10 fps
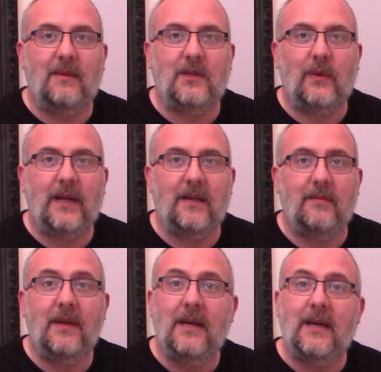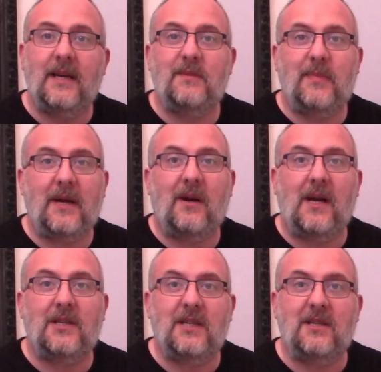between them, and it's better
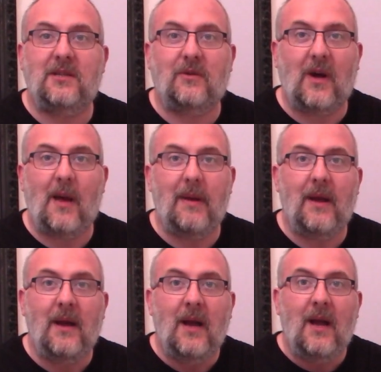I actually describe it